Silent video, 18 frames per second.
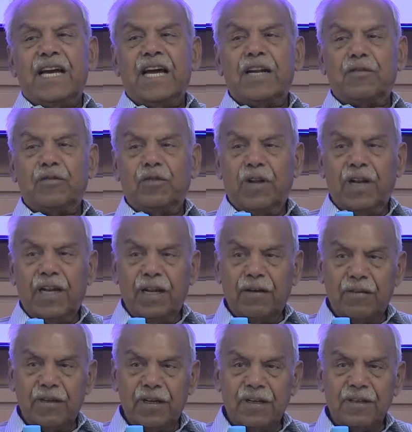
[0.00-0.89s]
At one
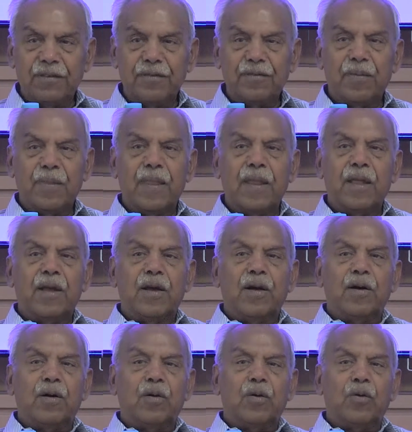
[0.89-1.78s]
level,
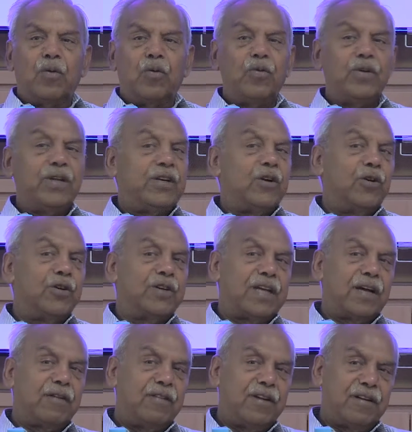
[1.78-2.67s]
we
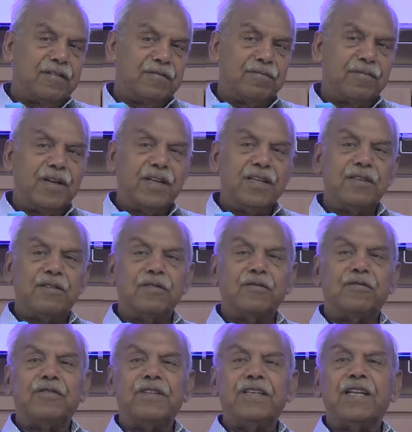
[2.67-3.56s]
don't have enough money to
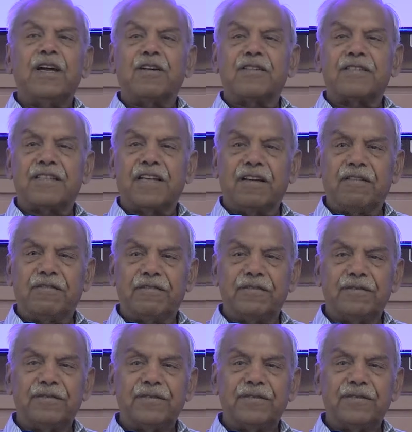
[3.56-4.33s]
feed ourselves.